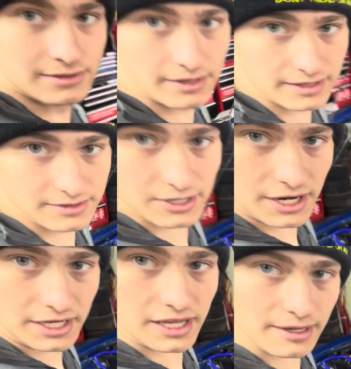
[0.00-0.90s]
I
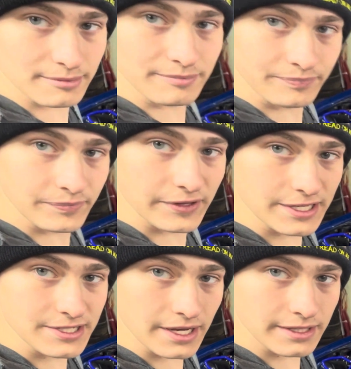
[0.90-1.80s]
JDM
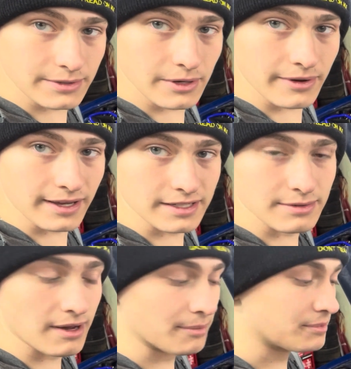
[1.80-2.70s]
EJ208 swapped